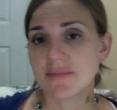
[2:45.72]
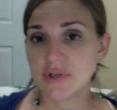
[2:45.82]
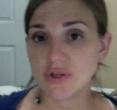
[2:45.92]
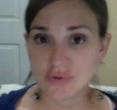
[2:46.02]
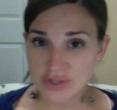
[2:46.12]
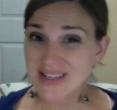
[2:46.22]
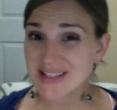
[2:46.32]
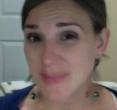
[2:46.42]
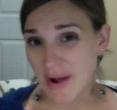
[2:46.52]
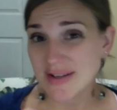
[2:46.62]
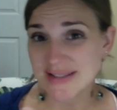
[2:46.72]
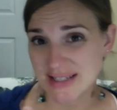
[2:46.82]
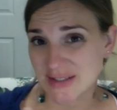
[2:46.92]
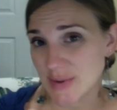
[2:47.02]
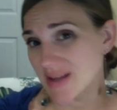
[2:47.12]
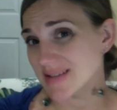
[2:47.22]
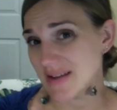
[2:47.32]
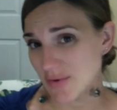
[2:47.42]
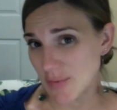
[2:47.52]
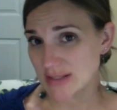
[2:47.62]
Usually it's about a 6-week,
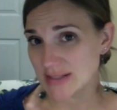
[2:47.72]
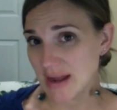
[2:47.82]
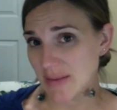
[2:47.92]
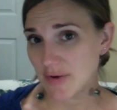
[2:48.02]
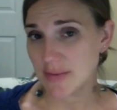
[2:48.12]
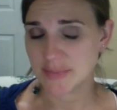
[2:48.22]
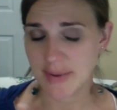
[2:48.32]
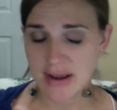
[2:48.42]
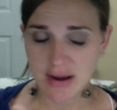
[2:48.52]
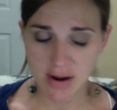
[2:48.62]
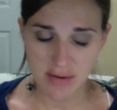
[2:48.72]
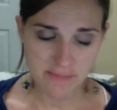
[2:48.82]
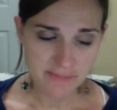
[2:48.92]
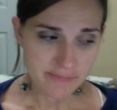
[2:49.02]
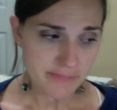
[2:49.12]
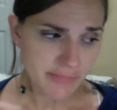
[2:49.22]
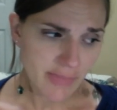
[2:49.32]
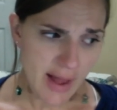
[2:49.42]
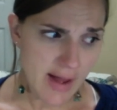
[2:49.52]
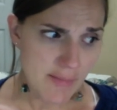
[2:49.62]
7-week time frame, depending on
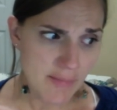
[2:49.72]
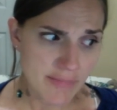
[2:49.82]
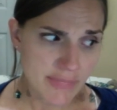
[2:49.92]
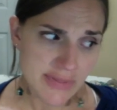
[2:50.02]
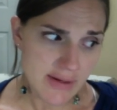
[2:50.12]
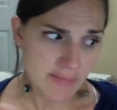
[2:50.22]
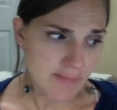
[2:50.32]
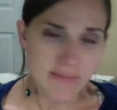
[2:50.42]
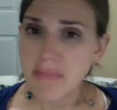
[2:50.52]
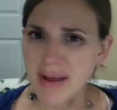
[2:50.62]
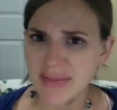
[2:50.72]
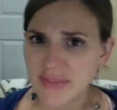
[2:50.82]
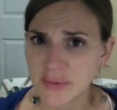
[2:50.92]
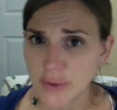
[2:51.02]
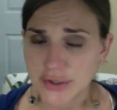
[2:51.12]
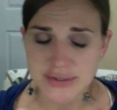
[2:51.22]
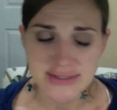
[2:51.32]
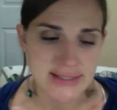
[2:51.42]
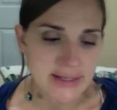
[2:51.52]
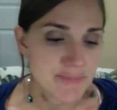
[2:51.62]
the month and where you're
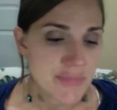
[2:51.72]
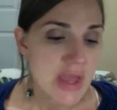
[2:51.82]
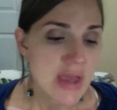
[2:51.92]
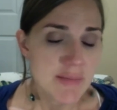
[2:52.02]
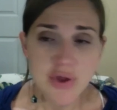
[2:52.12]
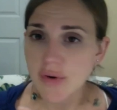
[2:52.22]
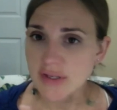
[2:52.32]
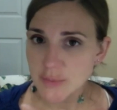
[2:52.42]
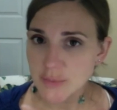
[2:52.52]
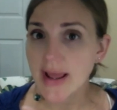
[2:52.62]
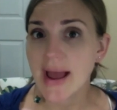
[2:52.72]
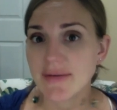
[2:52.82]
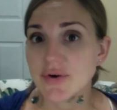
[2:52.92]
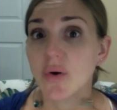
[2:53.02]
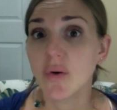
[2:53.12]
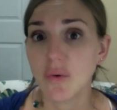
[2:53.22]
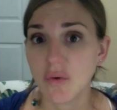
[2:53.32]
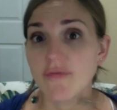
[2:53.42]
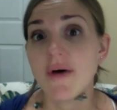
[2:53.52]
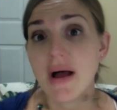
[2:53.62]
sitting. But you always want to have your
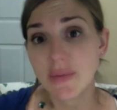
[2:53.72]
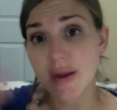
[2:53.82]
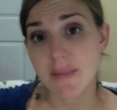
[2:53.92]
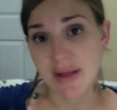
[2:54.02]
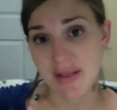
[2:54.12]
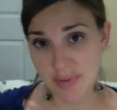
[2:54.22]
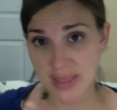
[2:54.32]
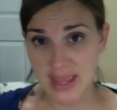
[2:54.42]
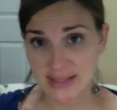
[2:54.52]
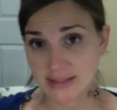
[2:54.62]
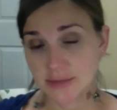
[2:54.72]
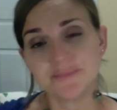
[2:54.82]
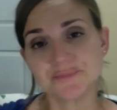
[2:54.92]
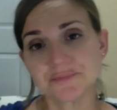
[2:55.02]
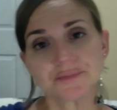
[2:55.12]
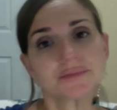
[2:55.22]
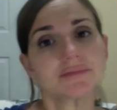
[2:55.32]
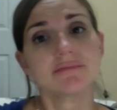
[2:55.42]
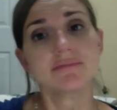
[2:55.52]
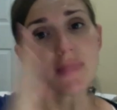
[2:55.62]
whole following month planned
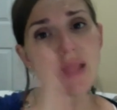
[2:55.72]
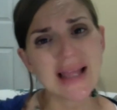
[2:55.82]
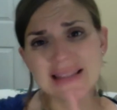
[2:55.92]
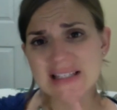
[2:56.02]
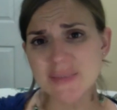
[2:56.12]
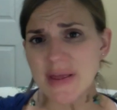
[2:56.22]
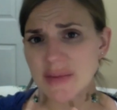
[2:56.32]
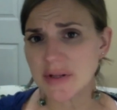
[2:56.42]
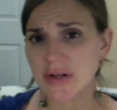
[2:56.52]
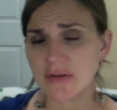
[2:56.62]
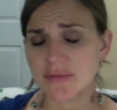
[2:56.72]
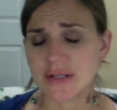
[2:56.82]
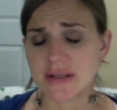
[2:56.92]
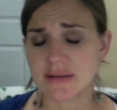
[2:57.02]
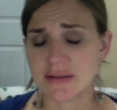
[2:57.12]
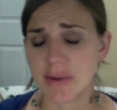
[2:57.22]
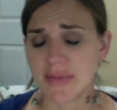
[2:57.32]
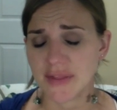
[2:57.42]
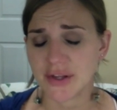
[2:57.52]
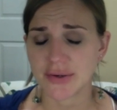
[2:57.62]
at least by the middle of the
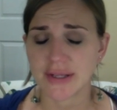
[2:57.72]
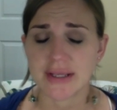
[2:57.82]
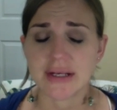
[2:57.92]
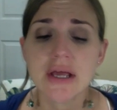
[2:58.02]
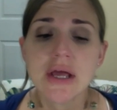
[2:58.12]
month that you're in.